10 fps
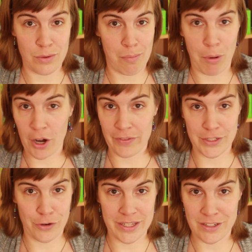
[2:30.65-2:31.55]
to embark on
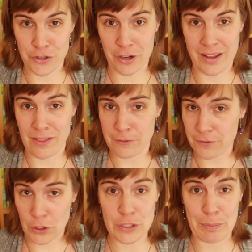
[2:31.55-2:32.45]
this crazy journey in the
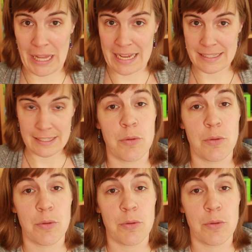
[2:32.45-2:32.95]
first place.